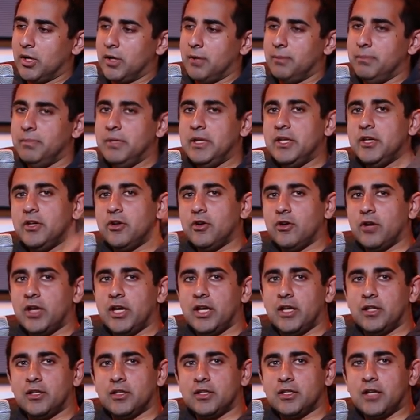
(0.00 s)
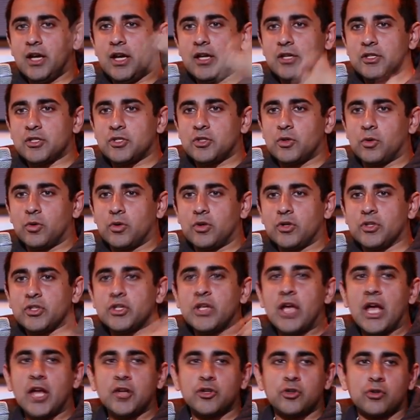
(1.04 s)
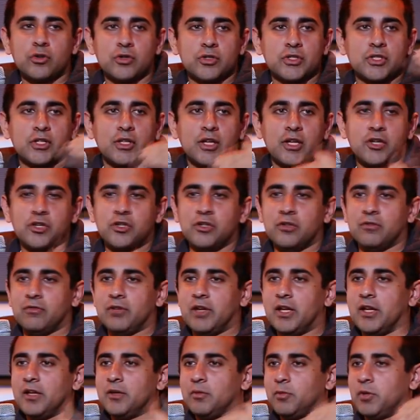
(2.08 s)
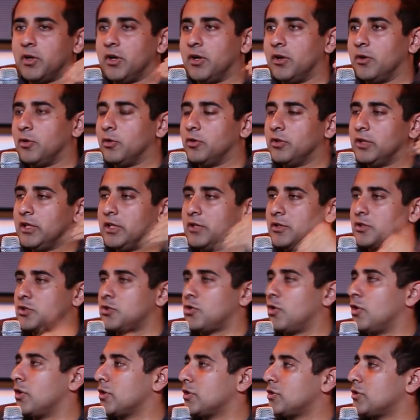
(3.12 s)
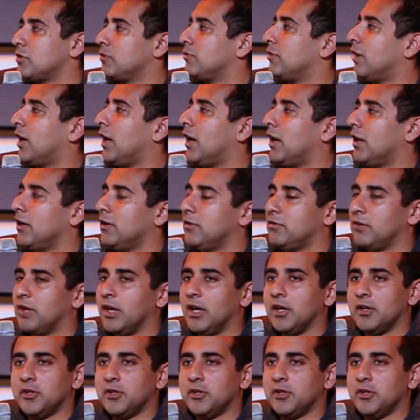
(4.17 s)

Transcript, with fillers: meteor hitting the dinosaurs, natural selection event where only the strong survive,